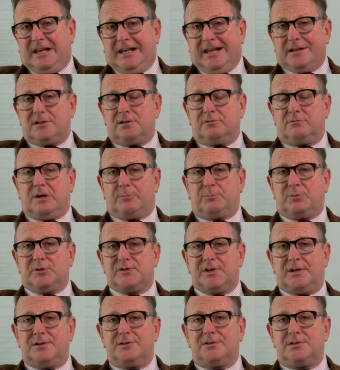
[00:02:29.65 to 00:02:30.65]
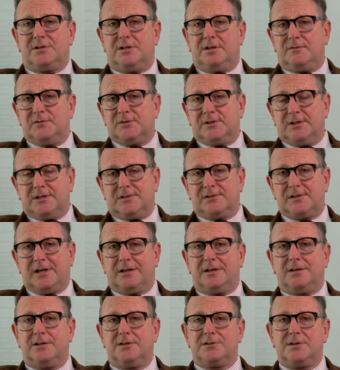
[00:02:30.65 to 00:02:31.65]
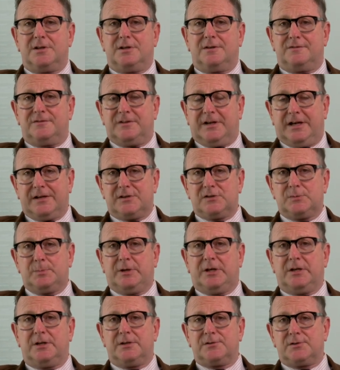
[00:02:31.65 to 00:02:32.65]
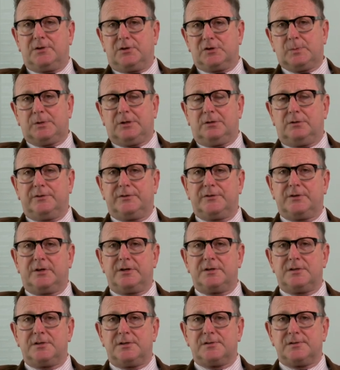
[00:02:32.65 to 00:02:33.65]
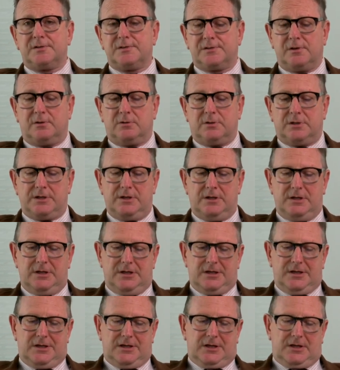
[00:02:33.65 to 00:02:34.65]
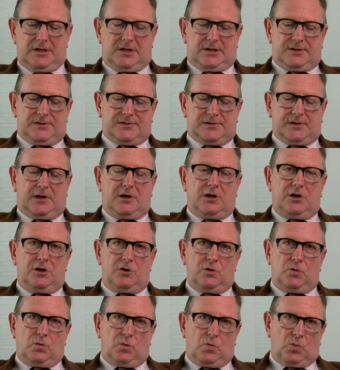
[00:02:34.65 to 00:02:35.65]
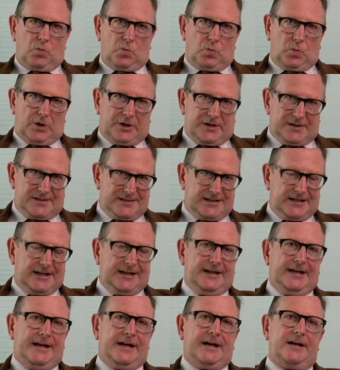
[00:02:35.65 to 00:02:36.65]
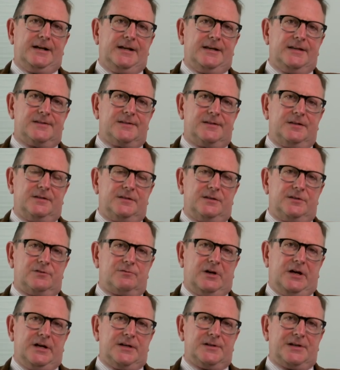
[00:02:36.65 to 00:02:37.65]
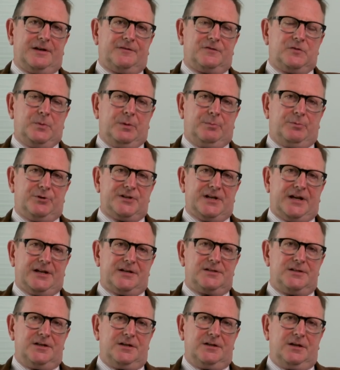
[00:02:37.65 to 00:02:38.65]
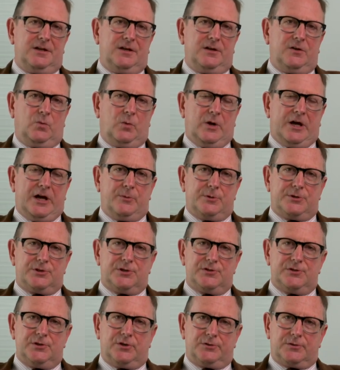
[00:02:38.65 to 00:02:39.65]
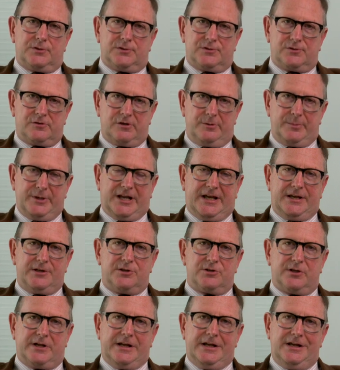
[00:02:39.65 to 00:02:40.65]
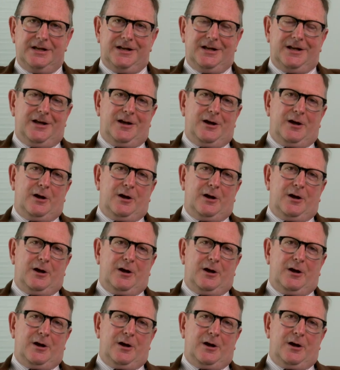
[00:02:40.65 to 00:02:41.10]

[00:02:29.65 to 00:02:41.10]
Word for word: elected representatives, the executive, experts, hospital authorities, and so on. So, what is clear is that these rights have to be protected in a way which is not discriminatory.